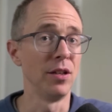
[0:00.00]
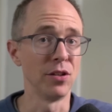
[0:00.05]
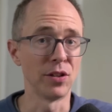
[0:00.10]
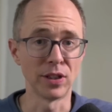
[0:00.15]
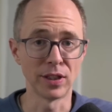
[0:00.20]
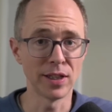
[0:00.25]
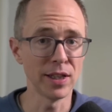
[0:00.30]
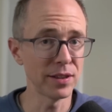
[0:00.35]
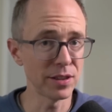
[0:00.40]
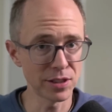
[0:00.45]

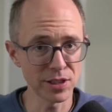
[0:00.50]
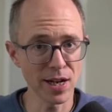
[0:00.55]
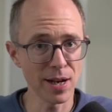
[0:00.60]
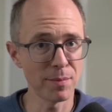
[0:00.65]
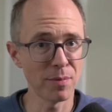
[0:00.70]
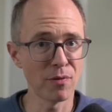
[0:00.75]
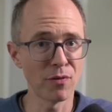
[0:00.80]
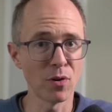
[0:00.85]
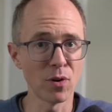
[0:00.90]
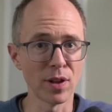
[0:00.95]
You can get the
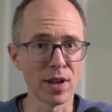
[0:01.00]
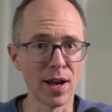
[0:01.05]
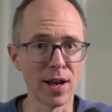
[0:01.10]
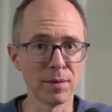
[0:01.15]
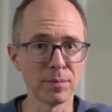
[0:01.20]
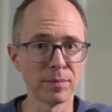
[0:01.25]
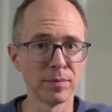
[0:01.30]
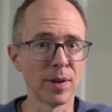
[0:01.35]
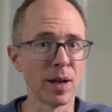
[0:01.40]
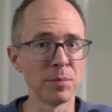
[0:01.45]
job before
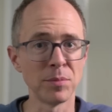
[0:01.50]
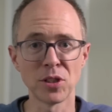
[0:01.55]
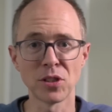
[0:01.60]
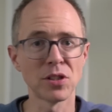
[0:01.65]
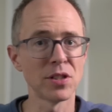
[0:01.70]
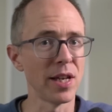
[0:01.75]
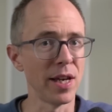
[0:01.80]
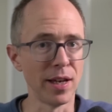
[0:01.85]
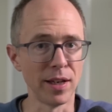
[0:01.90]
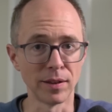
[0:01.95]
that. I'm
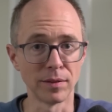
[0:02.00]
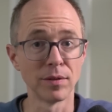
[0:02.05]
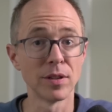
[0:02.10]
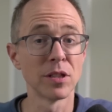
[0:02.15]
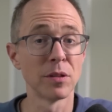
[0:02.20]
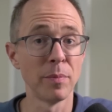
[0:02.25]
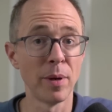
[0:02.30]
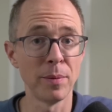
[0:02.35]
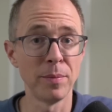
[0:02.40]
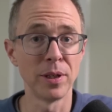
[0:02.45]
just saying
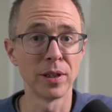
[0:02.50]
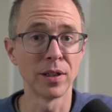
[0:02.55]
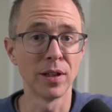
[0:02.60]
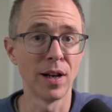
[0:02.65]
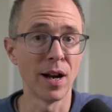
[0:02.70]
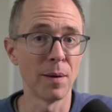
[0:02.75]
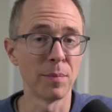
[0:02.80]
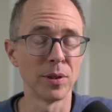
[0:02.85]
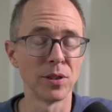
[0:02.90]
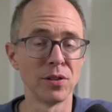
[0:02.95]
this may be a
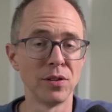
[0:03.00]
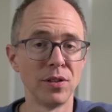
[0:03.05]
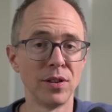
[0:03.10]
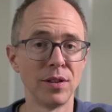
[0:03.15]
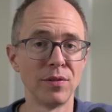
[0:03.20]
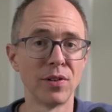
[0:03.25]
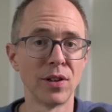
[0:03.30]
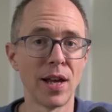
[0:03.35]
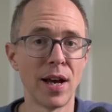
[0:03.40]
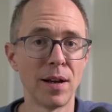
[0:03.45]
good
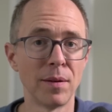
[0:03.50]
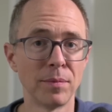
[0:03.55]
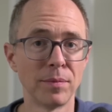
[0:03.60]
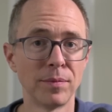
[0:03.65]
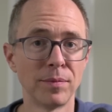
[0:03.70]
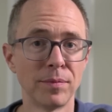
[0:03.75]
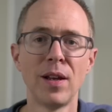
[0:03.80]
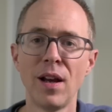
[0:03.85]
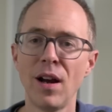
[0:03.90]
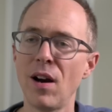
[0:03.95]
opportunity for that.
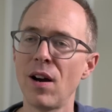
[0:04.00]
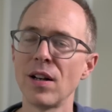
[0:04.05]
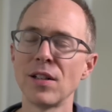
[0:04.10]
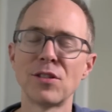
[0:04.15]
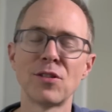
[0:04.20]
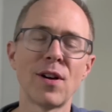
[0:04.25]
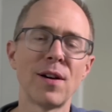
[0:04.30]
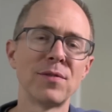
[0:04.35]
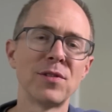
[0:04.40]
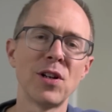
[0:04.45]
All
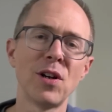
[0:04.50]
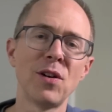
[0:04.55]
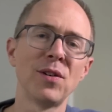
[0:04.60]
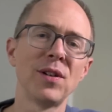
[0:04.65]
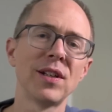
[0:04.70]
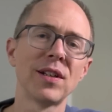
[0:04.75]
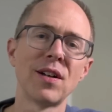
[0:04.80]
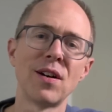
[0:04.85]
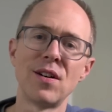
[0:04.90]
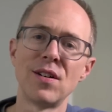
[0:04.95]
right, so I've
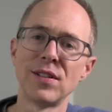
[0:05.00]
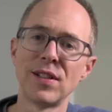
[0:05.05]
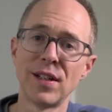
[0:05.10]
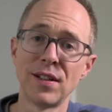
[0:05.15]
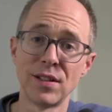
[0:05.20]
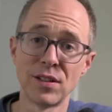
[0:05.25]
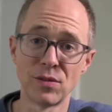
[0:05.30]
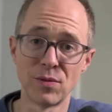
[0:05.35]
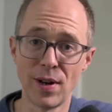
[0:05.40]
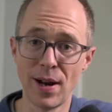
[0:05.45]
totally gone
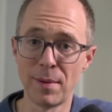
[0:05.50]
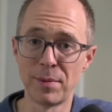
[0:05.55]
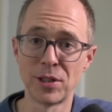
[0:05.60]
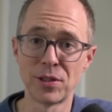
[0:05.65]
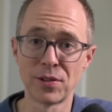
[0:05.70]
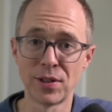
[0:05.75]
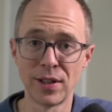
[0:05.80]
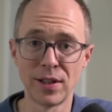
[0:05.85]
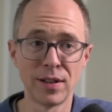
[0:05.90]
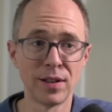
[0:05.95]
down this
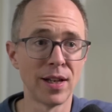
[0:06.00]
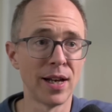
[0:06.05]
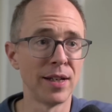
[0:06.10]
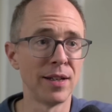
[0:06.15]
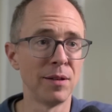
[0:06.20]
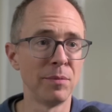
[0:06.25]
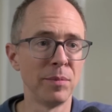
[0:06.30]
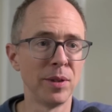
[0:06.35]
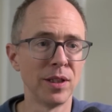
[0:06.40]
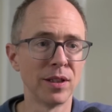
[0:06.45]
rabbit trail
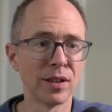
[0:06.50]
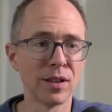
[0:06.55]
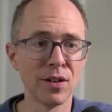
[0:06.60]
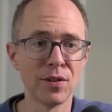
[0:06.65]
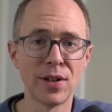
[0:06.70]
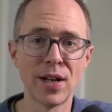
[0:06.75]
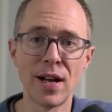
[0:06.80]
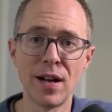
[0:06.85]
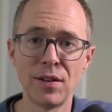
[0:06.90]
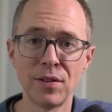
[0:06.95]
I didn't mean to
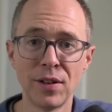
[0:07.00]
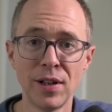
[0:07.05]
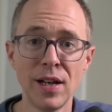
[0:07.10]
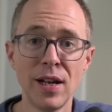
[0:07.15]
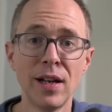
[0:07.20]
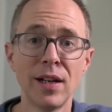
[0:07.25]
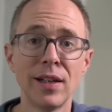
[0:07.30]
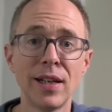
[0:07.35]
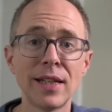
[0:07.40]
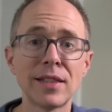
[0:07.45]
go down.
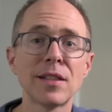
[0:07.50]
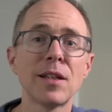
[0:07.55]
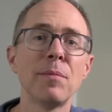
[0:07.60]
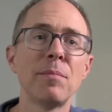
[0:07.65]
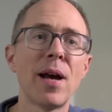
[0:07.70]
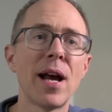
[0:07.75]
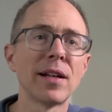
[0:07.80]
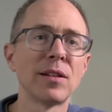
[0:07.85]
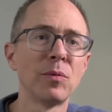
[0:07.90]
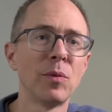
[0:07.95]
Let's
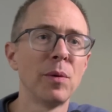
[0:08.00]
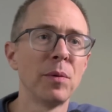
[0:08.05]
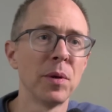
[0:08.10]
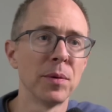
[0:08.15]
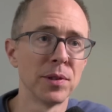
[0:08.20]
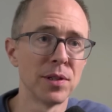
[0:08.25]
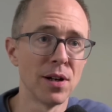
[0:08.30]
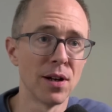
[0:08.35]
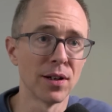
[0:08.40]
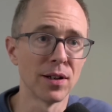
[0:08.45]
get back to what
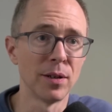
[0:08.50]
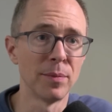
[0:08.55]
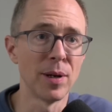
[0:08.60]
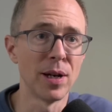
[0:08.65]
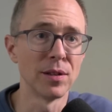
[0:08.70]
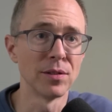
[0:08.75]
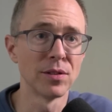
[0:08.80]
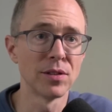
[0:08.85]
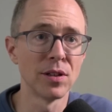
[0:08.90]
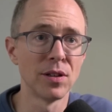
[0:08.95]
we were talking
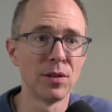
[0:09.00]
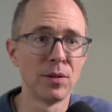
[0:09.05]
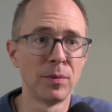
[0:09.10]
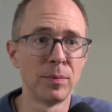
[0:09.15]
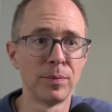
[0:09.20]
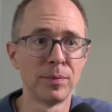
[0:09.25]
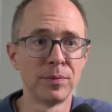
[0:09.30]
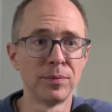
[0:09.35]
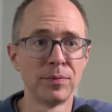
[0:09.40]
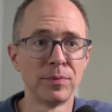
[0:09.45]
about.
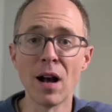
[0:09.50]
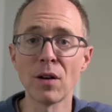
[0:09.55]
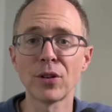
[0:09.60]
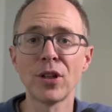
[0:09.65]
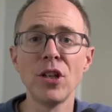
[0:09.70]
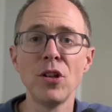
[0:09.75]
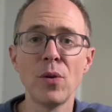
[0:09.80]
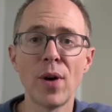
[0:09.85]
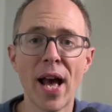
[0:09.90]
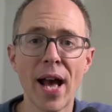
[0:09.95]
So, how
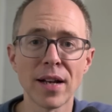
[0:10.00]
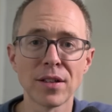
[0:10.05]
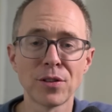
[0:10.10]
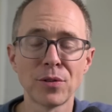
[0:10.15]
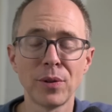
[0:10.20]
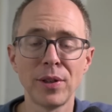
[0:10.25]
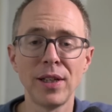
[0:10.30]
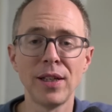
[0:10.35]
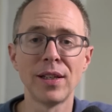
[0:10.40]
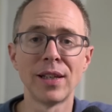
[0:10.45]
can you
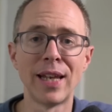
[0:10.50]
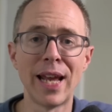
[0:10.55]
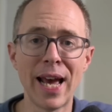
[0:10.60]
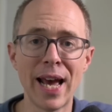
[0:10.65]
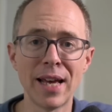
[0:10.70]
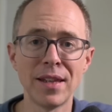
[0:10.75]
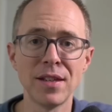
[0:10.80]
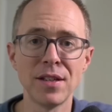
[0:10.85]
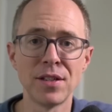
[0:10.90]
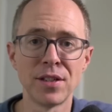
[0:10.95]
actually
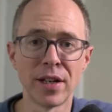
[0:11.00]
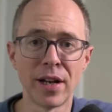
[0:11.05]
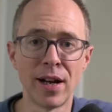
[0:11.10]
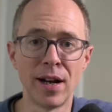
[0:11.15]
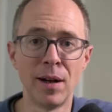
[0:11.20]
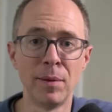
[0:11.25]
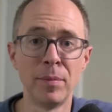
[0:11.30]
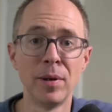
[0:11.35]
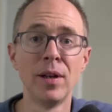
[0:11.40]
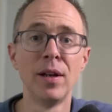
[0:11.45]
land the
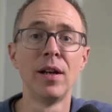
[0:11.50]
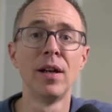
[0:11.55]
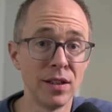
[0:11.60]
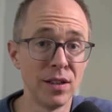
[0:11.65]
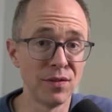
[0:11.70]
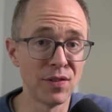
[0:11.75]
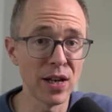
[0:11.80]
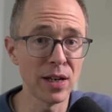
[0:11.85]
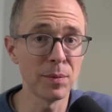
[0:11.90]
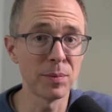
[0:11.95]
job,
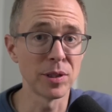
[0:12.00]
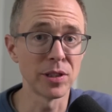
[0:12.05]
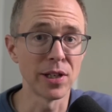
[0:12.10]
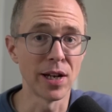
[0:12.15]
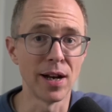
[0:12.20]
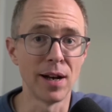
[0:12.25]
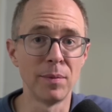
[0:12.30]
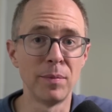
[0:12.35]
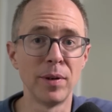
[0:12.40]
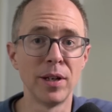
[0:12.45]
the developer
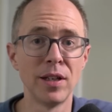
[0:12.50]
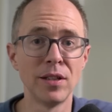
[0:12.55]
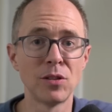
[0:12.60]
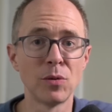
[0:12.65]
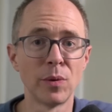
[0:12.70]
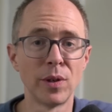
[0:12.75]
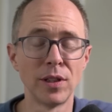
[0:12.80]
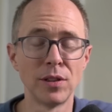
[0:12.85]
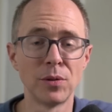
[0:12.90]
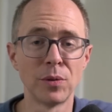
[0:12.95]
job, in
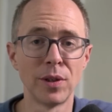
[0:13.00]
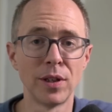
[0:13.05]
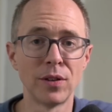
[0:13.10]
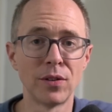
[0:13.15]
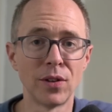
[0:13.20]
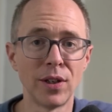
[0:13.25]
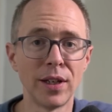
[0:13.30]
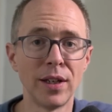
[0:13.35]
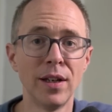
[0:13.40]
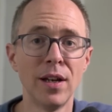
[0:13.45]

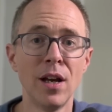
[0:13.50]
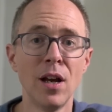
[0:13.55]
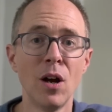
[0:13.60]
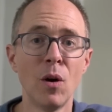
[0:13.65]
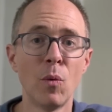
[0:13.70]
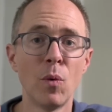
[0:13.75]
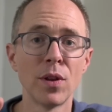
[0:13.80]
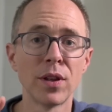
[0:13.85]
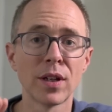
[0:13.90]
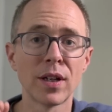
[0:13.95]
2023?
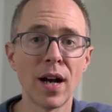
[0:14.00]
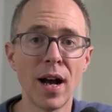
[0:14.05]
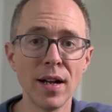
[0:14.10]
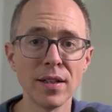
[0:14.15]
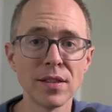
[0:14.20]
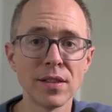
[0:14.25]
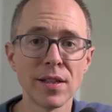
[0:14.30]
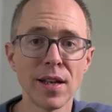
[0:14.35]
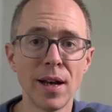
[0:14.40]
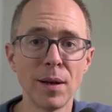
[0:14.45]
Well, the
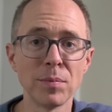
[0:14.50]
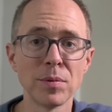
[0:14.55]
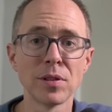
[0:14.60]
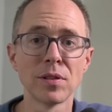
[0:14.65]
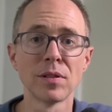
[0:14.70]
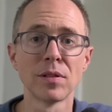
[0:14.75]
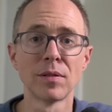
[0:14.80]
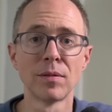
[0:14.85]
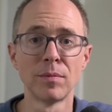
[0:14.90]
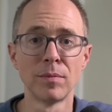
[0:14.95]

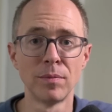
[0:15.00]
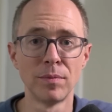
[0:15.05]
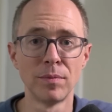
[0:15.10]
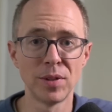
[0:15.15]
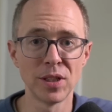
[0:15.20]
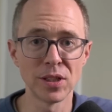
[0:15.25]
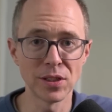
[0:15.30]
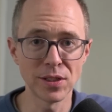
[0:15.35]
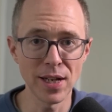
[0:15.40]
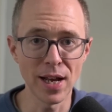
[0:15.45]
concepts,
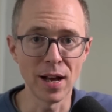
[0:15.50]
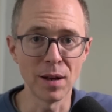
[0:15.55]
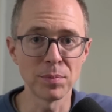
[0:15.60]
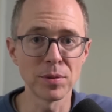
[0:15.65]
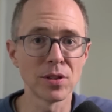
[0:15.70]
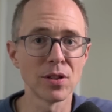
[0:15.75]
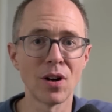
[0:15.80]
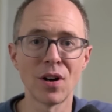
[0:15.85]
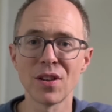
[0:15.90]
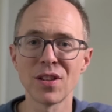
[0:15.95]
the
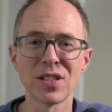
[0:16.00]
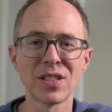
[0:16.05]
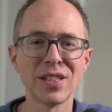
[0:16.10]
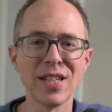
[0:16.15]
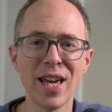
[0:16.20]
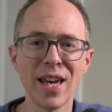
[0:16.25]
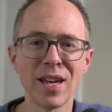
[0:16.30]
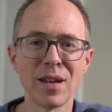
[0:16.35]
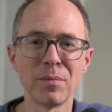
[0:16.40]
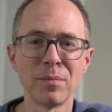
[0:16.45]
steps are the
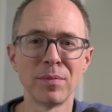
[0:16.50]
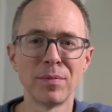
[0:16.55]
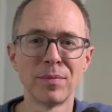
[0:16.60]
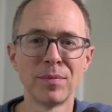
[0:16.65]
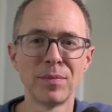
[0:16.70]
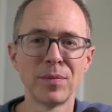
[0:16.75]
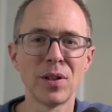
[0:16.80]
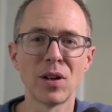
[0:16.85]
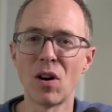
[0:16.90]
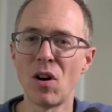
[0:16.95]
same,
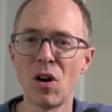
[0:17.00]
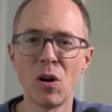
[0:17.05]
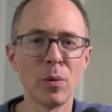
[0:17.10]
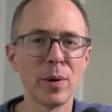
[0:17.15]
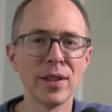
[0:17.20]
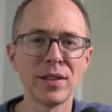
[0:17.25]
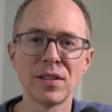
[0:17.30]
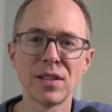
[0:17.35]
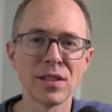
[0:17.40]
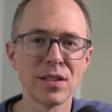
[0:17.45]
they're
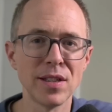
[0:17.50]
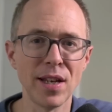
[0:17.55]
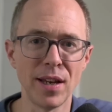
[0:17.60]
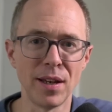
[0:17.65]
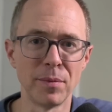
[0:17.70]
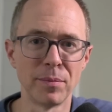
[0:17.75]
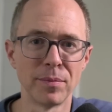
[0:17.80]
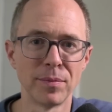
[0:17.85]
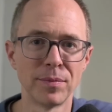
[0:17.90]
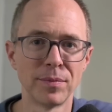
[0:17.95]
always the
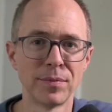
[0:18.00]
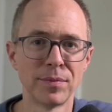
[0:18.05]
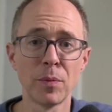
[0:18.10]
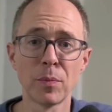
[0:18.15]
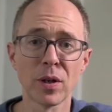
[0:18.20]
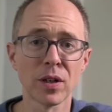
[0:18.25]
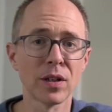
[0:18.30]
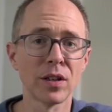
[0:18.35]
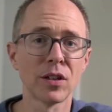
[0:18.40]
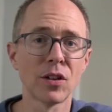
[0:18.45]
same.
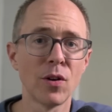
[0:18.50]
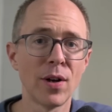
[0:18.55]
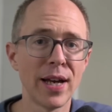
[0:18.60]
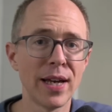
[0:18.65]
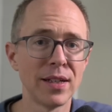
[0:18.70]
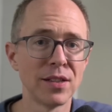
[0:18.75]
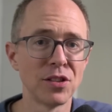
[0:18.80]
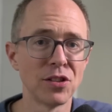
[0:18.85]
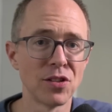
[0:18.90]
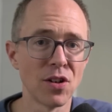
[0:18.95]
And we're gonna go
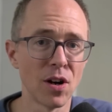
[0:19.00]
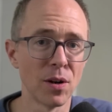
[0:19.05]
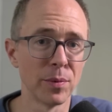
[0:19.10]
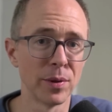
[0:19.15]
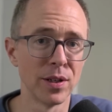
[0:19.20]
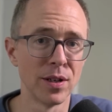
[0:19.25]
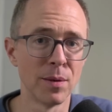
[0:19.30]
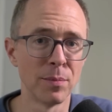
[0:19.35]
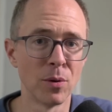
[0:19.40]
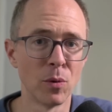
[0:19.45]
ahead and start
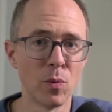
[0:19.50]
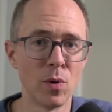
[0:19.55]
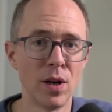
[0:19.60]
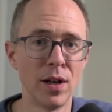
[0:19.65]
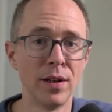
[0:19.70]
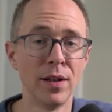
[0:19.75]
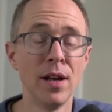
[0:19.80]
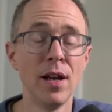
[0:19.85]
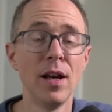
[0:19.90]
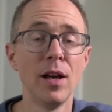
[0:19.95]
with number
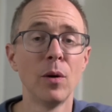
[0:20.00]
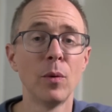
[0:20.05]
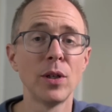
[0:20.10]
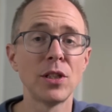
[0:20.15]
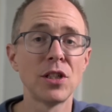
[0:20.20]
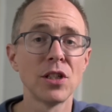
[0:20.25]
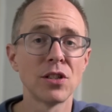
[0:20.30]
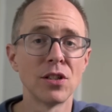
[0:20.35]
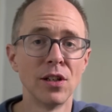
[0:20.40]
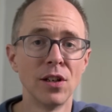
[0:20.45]
one,
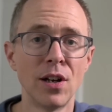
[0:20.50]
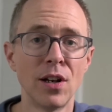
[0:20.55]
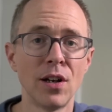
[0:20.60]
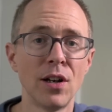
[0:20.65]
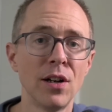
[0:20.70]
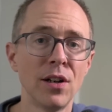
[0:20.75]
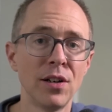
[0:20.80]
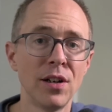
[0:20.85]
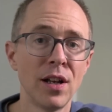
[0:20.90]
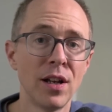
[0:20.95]
which is
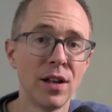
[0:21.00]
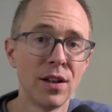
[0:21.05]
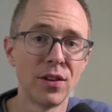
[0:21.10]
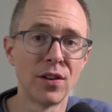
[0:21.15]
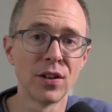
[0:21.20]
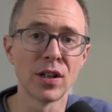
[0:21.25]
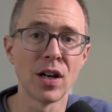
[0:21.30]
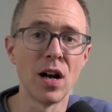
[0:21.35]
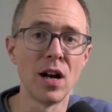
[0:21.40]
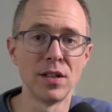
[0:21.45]
learn
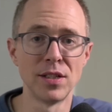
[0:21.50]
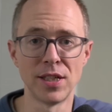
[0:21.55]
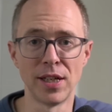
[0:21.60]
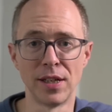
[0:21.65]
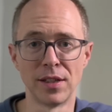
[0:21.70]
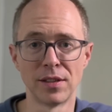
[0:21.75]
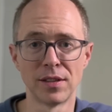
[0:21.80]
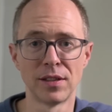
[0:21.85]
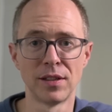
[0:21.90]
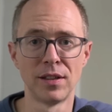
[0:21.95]
the
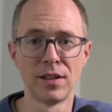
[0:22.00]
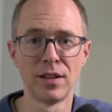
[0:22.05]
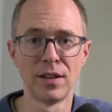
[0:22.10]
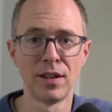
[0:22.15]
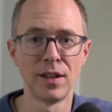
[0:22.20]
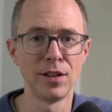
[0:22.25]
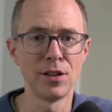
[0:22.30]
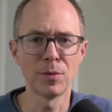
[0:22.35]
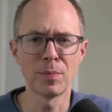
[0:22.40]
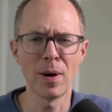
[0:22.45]
content.
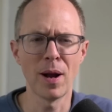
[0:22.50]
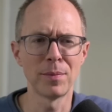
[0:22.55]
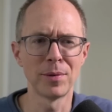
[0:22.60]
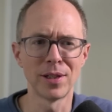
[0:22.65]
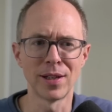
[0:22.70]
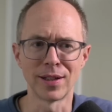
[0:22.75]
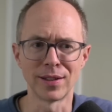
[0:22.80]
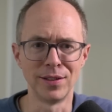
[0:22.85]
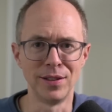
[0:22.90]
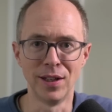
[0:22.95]
And you're
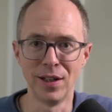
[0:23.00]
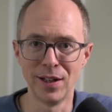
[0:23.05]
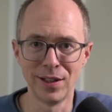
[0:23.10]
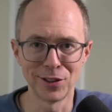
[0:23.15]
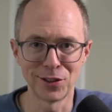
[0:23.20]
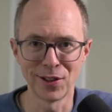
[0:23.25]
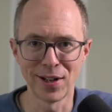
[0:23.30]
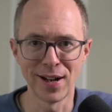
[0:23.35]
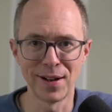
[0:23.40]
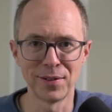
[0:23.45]
probably like,
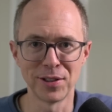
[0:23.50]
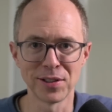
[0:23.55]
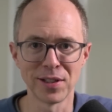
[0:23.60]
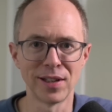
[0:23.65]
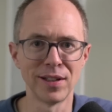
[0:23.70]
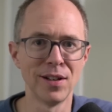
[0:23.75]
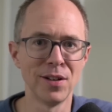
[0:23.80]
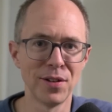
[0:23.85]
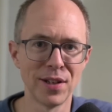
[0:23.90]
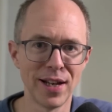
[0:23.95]
duh,
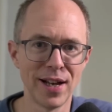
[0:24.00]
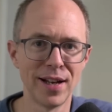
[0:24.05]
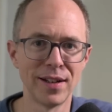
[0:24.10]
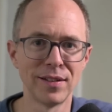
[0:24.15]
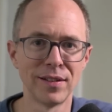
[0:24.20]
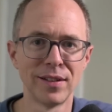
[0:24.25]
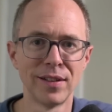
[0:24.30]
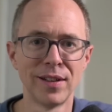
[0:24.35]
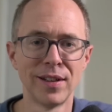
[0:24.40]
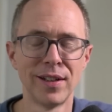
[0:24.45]
Travis, I know
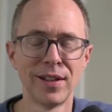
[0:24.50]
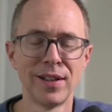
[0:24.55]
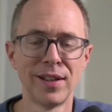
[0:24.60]
that.